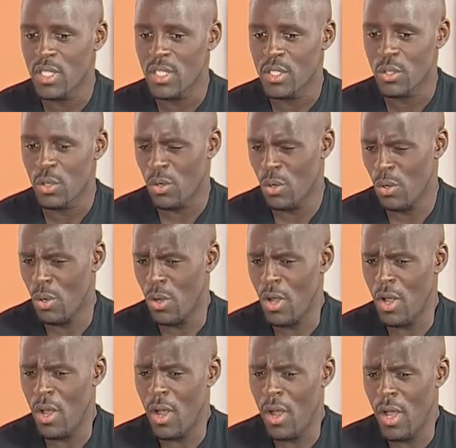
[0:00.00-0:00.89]
So
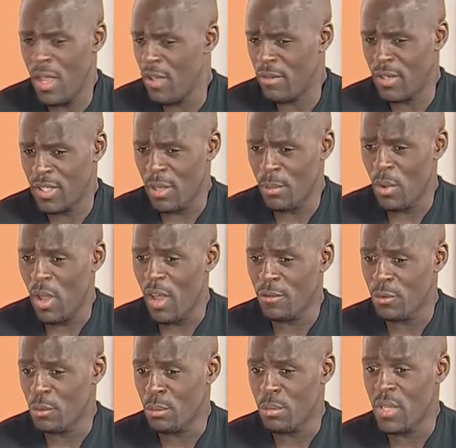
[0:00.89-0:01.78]
every time you have
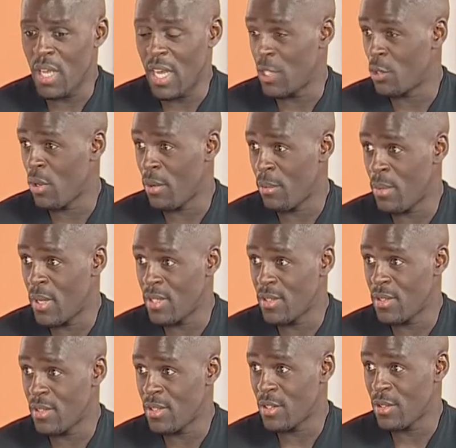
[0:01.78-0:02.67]
to be at your
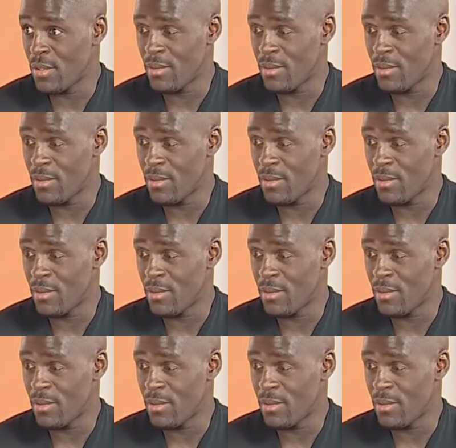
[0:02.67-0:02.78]
best.